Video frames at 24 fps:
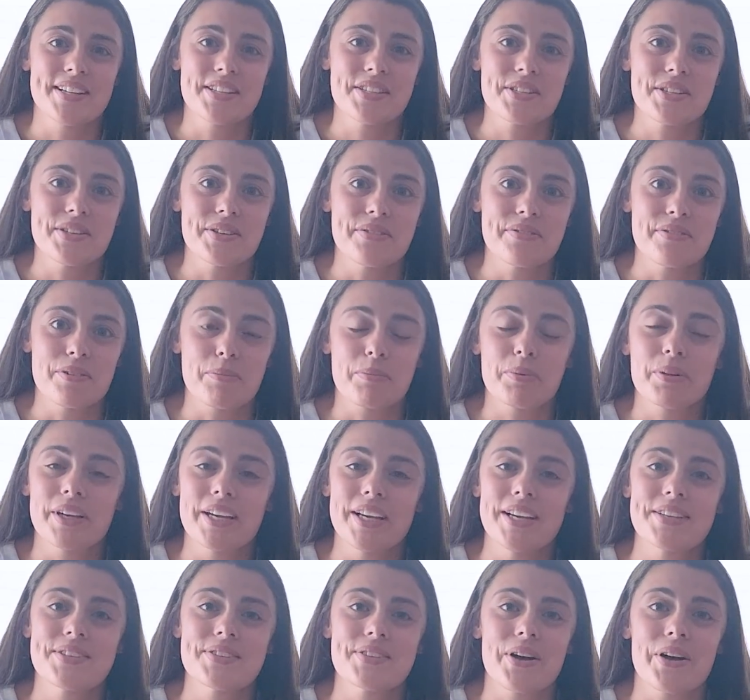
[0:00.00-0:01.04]
to
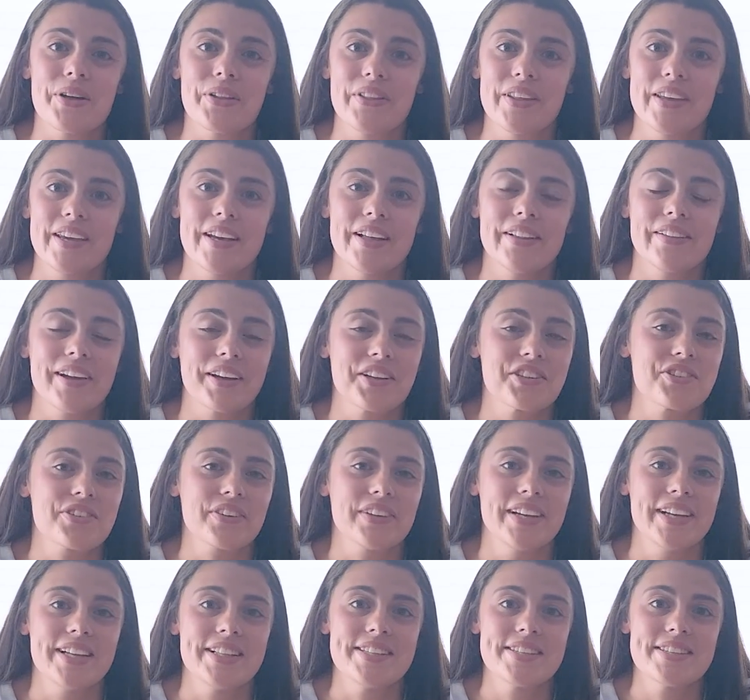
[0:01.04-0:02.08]
replace all the
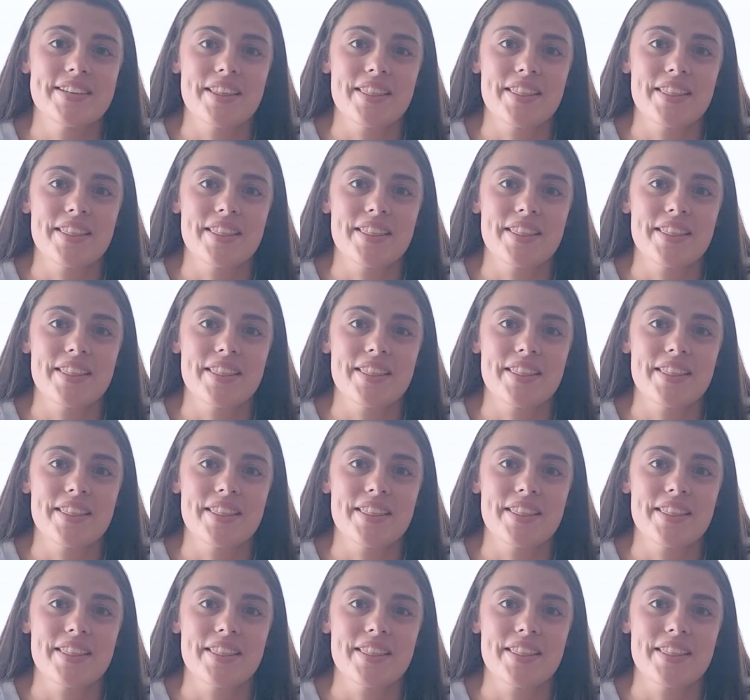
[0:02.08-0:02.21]
electrolytes